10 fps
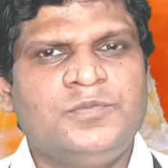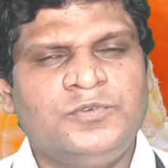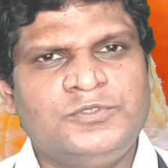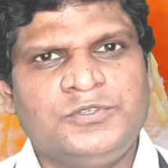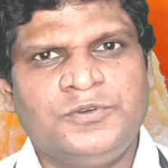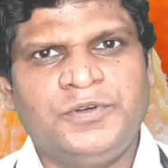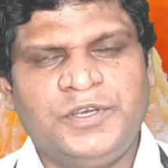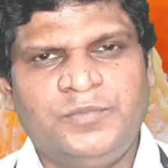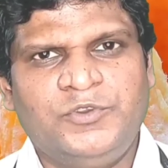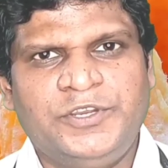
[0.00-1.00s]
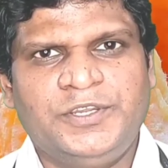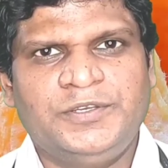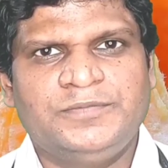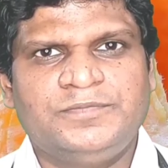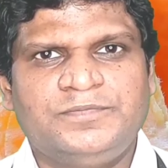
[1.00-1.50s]
to boost your immunity.
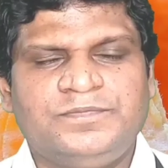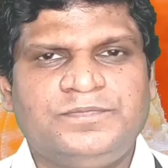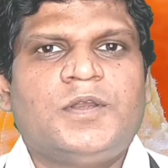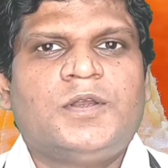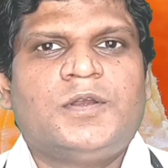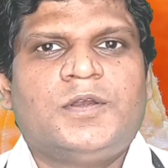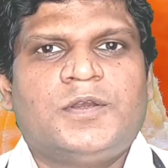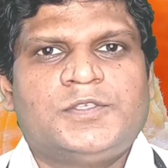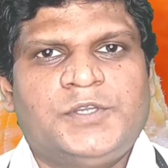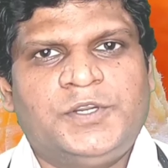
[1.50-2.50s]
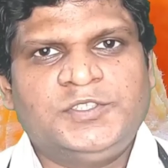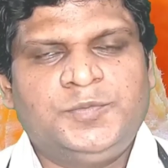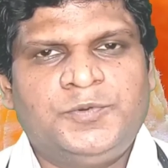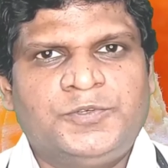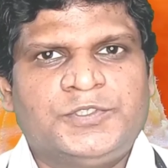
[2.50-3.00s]
Citrus
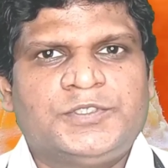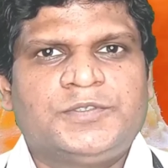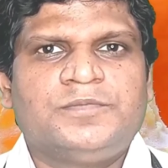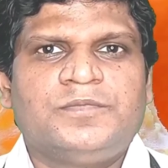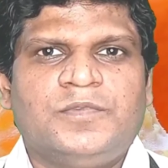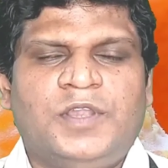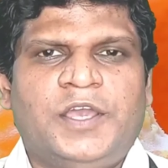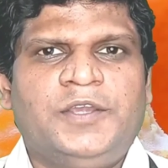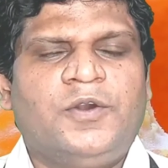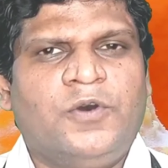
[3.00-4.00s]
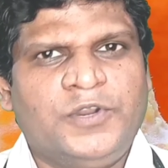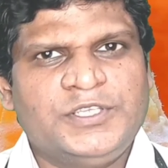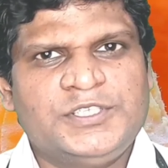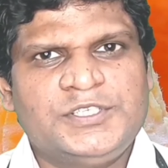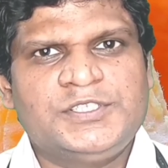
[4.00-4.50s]
fruits like
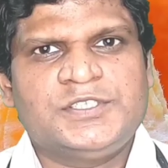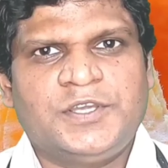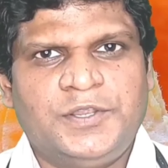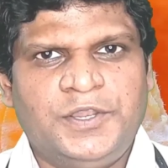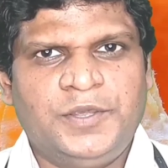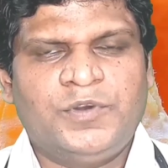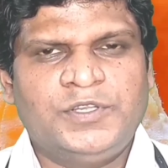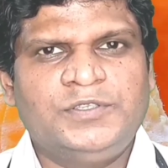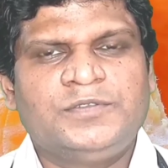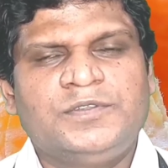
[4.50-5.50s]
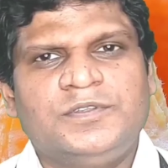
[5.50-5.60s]
oranges, lemon,